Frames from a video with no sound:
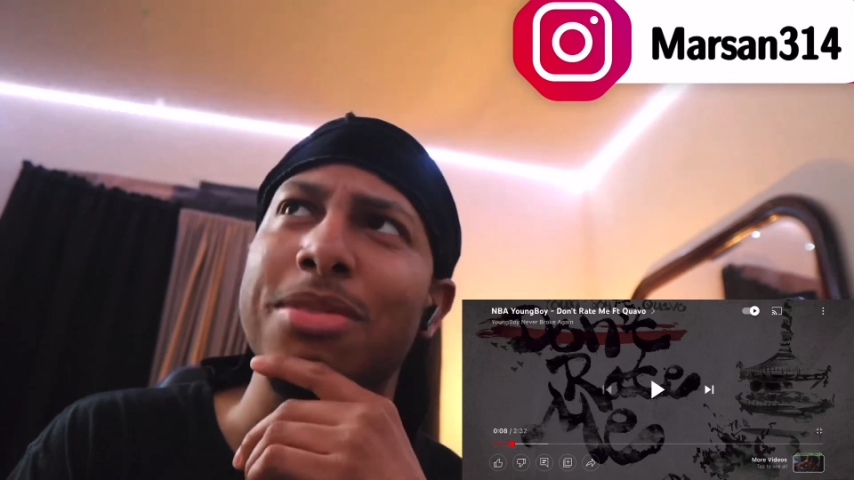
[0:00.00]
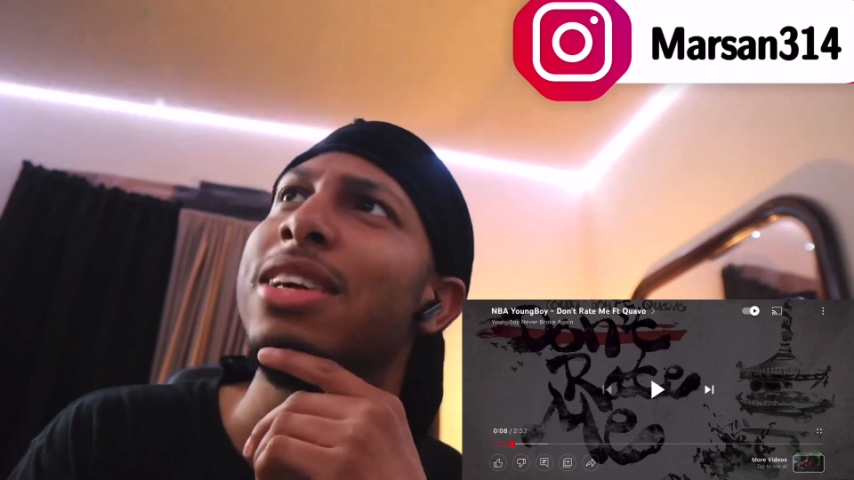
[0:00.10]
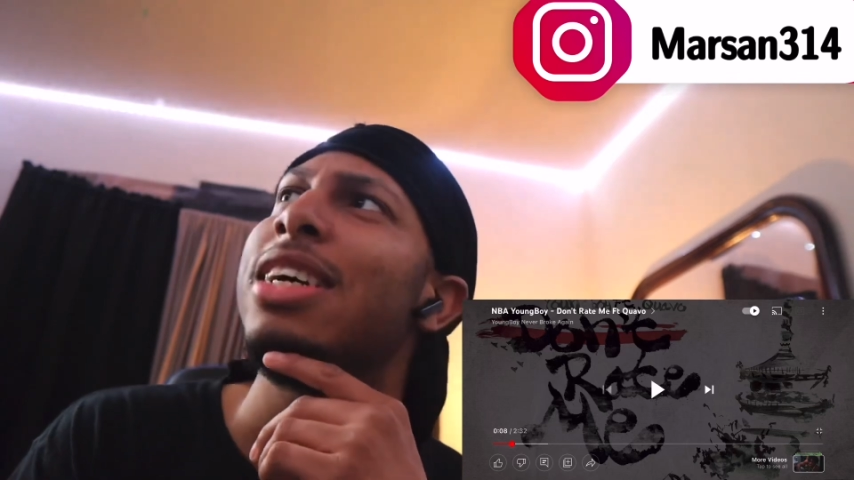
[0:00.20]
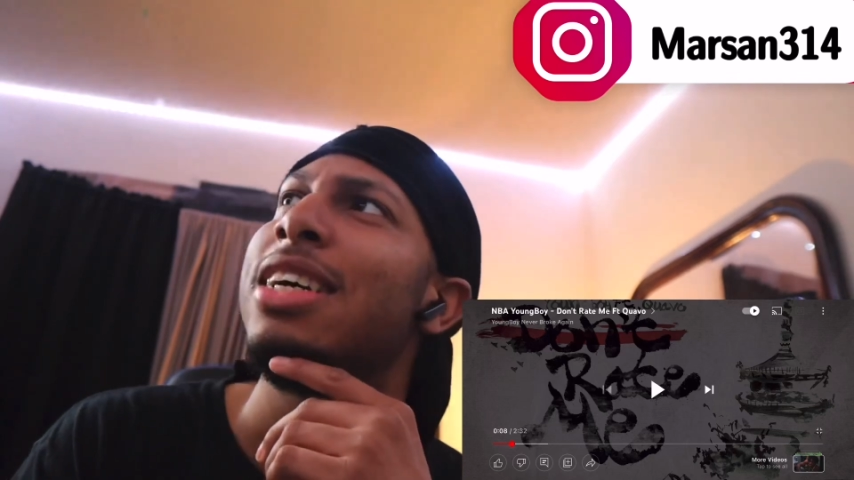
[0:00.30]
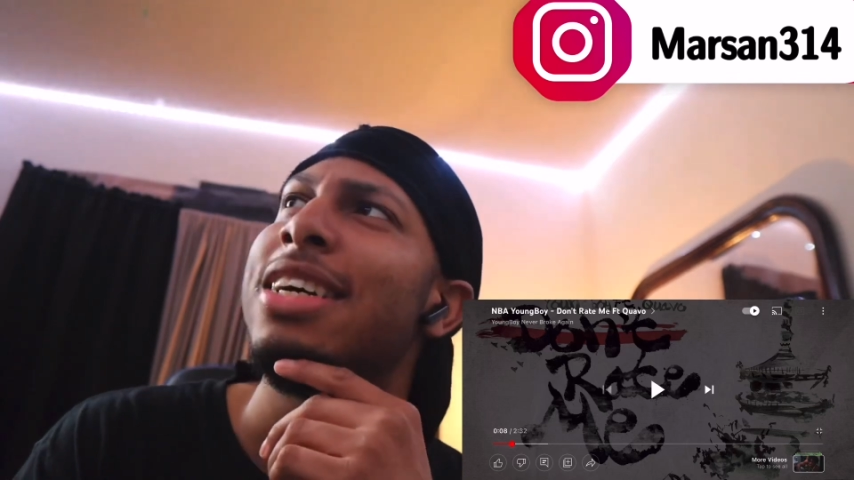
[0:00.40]
some
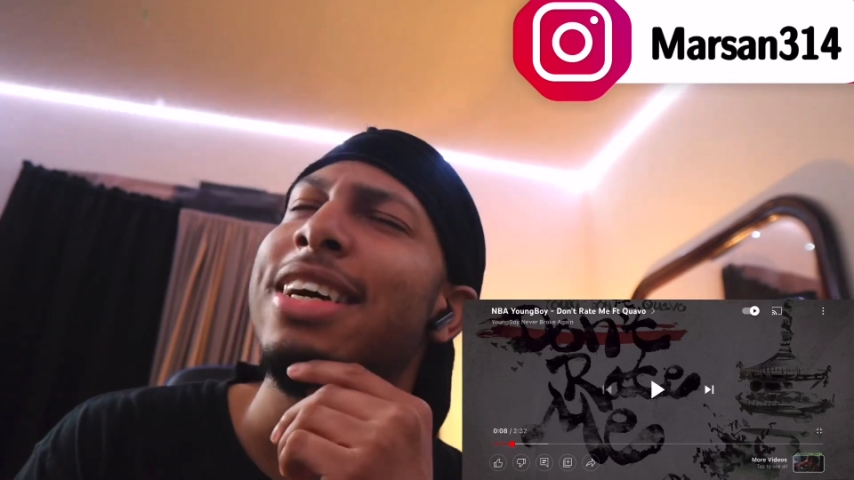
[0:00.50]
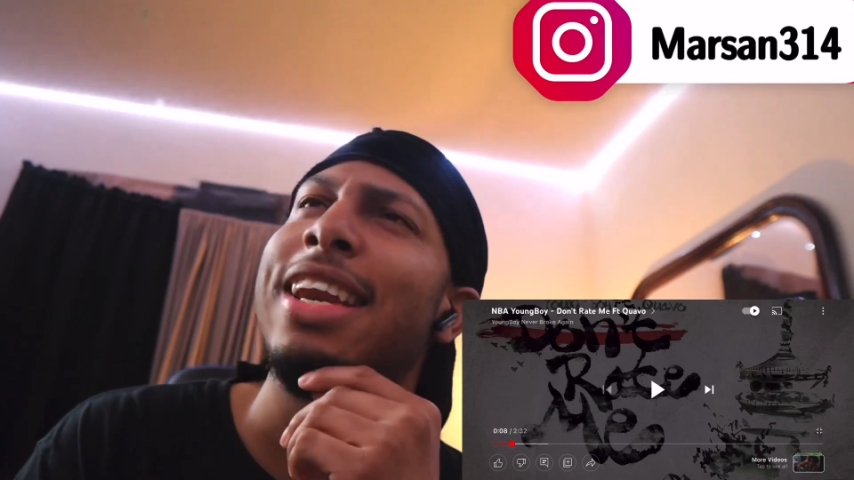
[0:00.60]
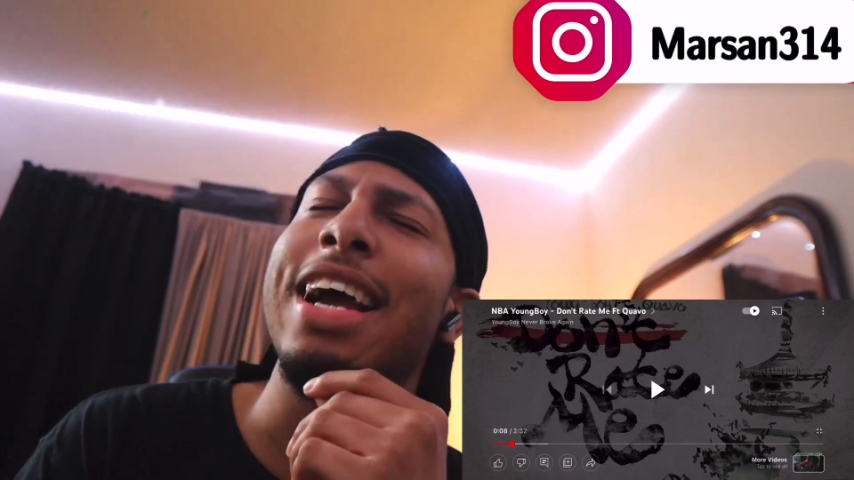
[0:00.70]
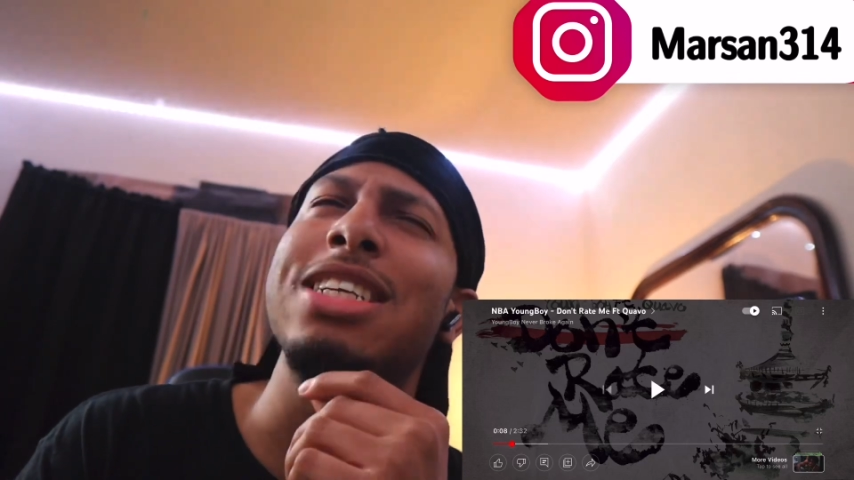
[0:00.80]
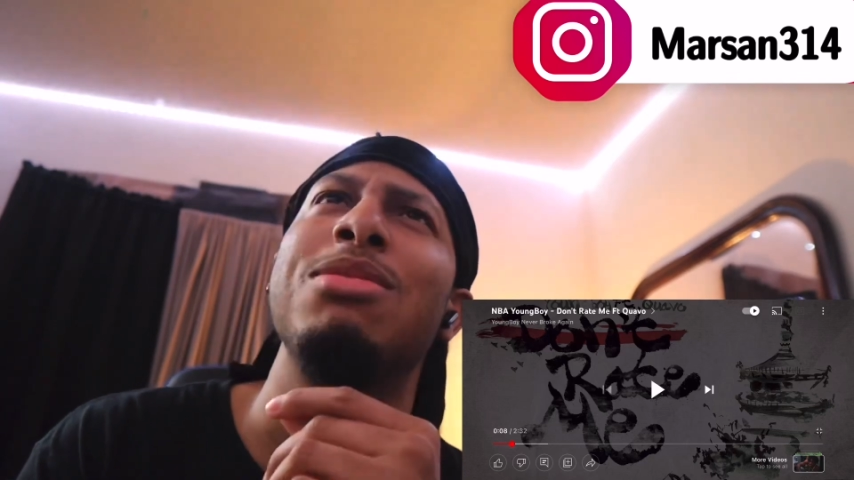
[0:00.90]

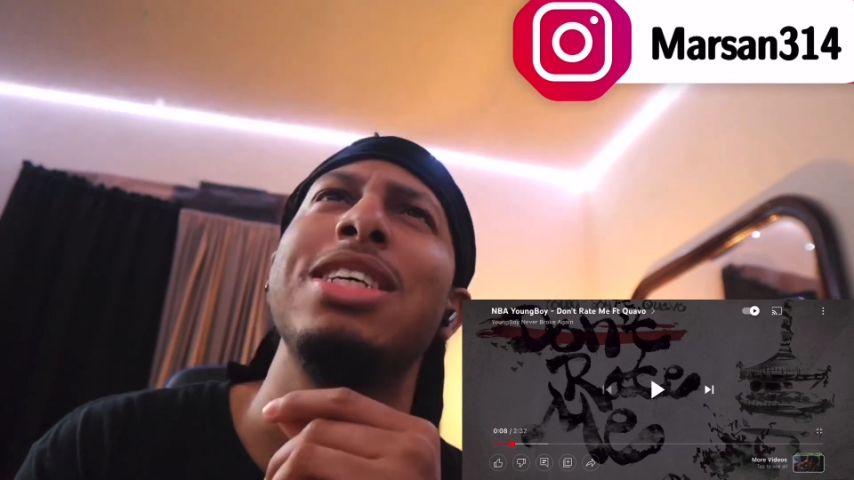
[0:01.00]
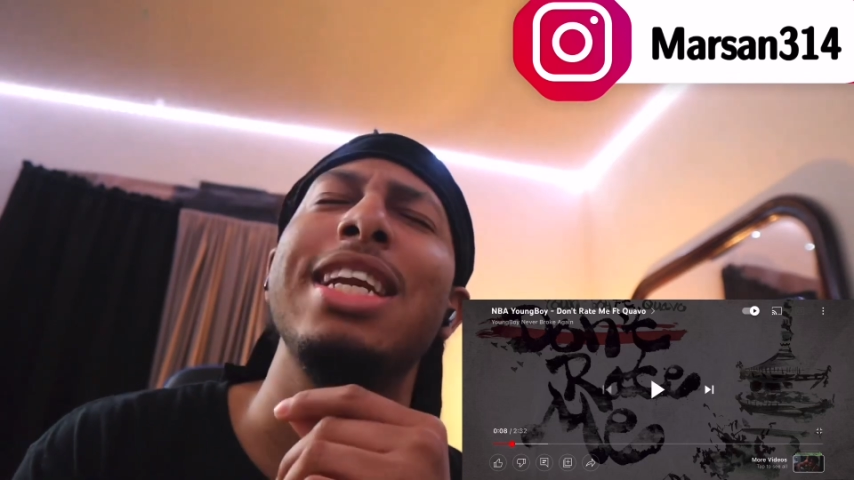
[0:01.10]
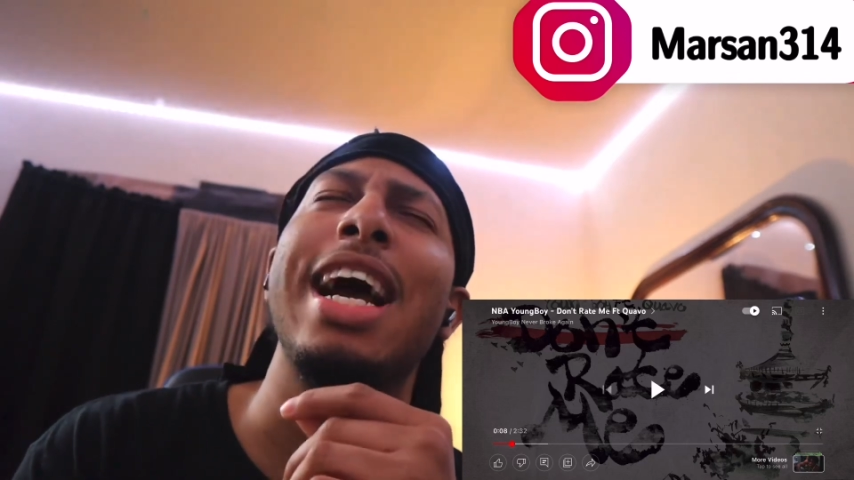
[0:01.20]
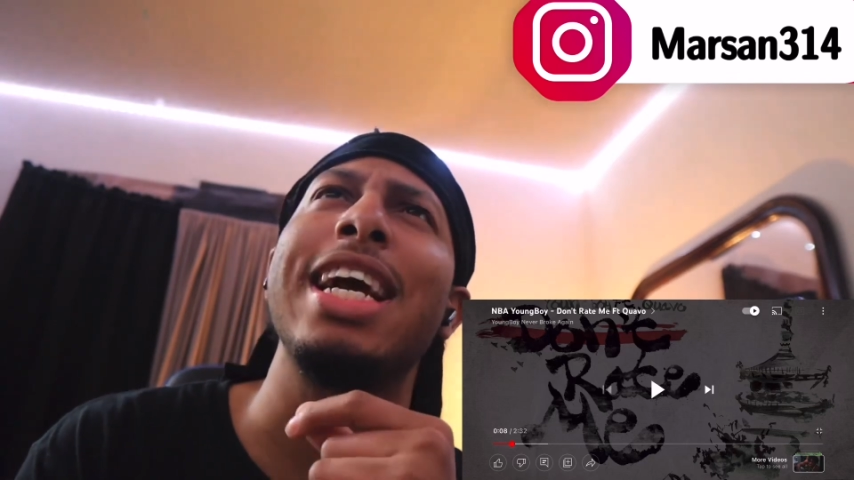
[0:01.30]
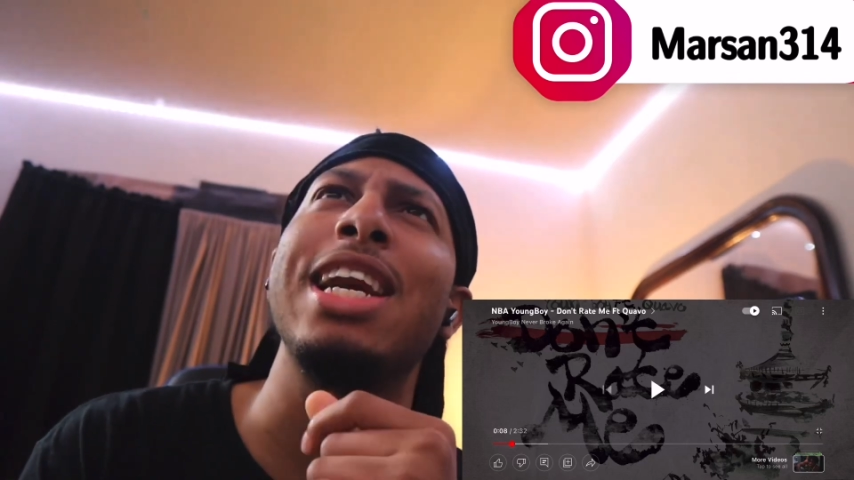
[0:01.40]
like some
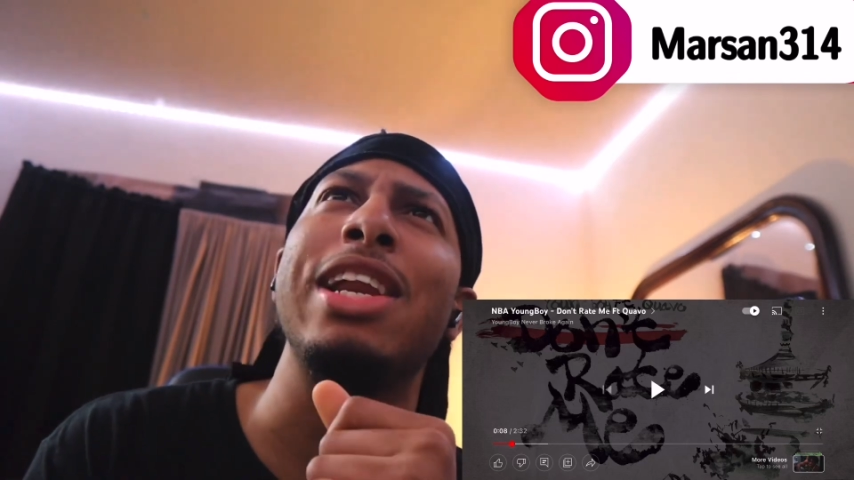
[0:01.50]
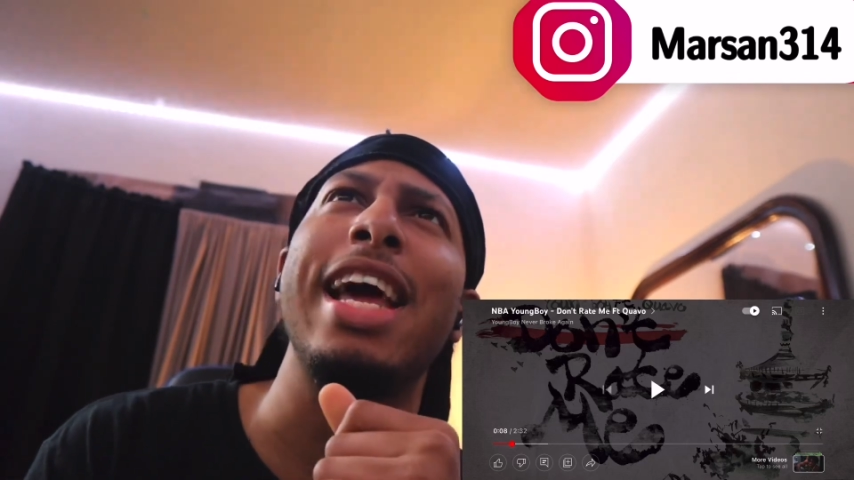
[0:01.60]
shit like in a,